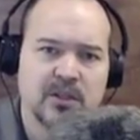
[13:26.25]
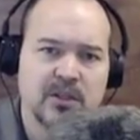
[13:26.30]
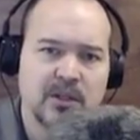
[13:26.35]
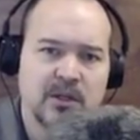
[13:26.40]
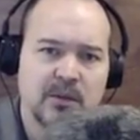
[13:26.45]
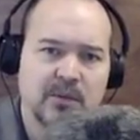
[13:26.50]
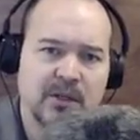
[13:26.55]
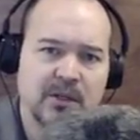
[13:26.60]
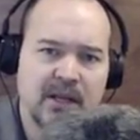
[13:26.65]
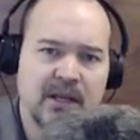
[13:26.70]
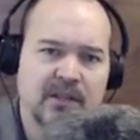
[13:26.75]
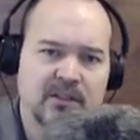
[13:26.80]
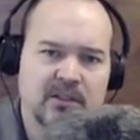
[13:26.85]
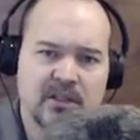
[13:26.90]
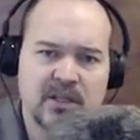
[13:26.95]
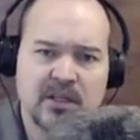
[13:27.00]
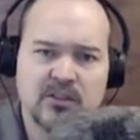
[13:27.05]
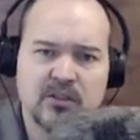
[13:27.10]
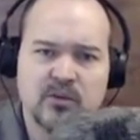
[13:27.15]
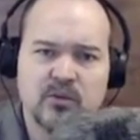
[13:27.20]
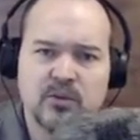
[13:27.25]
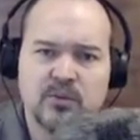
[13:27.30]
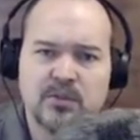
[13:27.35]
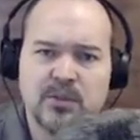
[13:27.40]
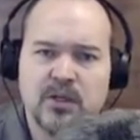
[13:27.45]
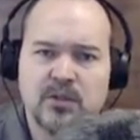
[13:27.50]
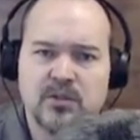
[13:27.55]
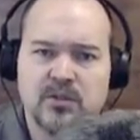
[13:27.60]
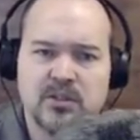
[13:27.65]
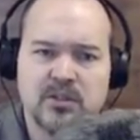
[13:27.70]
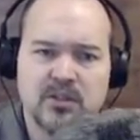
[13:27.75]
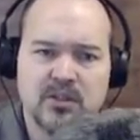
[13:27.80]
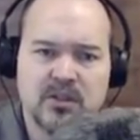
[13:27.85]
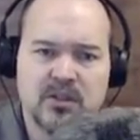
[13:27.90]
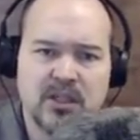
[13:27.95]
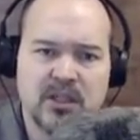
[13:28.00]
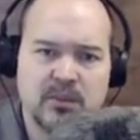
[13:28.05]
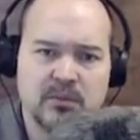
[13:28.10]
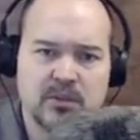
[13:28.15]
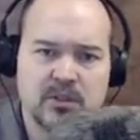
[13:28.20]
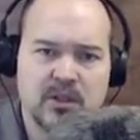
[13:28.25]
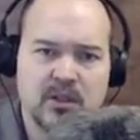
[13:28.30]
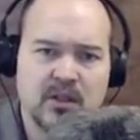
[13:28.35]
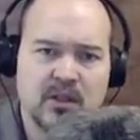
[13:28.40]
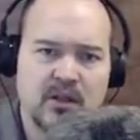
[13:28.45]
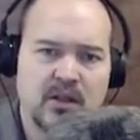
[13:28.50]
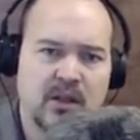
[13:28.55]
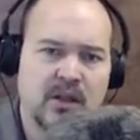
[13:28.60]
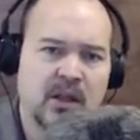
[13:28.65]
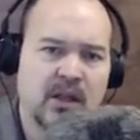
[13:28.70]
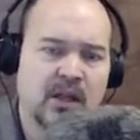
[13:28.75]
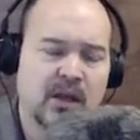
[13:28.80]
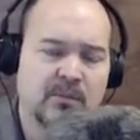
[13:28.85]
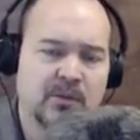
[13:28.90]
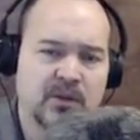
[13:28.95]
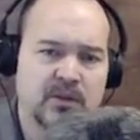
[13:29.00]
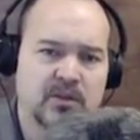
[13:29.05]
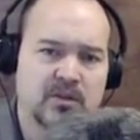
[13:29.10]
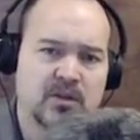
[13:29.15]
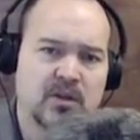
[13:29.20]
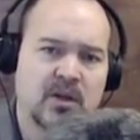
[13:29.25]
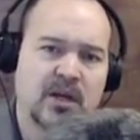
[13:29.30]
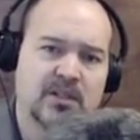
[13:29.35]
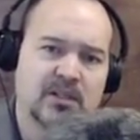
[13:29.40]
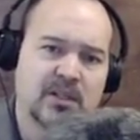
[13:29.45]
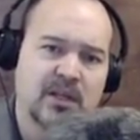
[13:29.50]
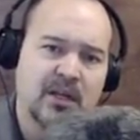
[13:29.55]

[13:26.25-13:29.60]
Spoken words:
But now start to group those into themes so that you can come concise.